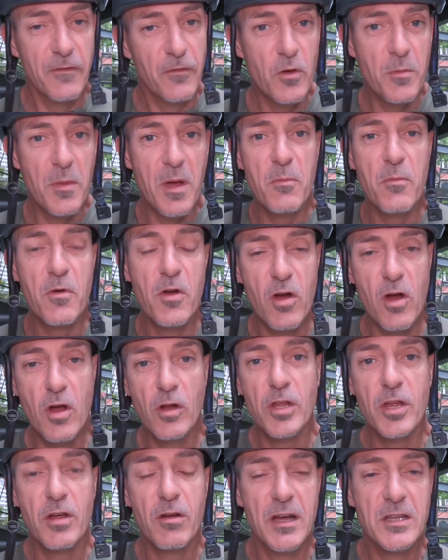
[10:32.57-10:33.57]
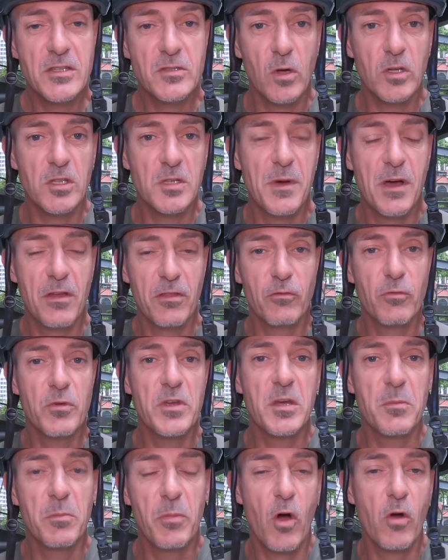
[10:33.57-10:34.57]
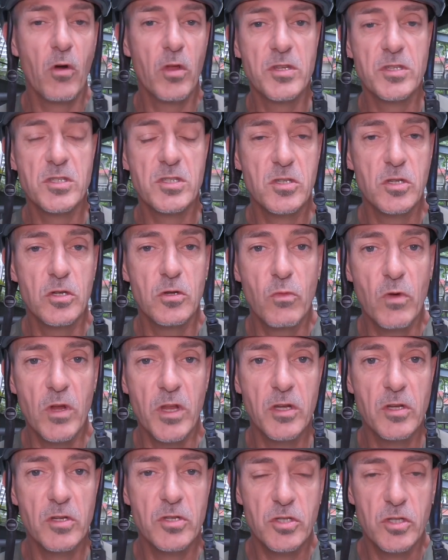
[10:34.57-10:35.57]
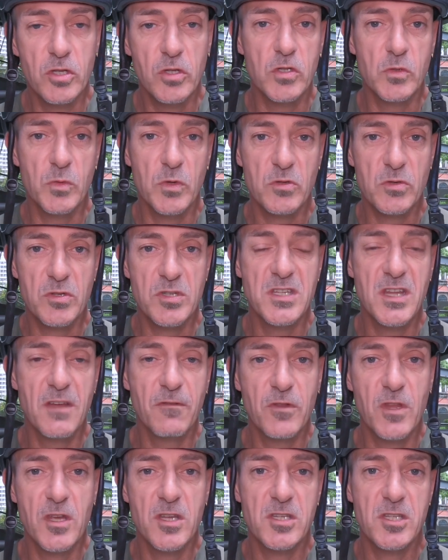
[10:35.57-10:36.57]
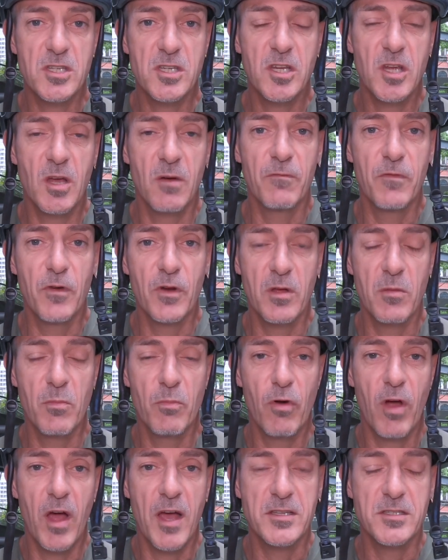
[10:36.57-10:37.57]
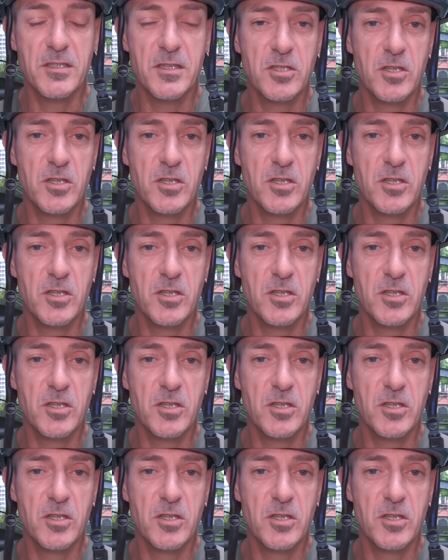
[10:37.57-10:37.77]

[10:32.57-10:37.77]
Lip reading: If you remember earlier, I talked about three components to really good shoes, which was stiffness, comfort, and price.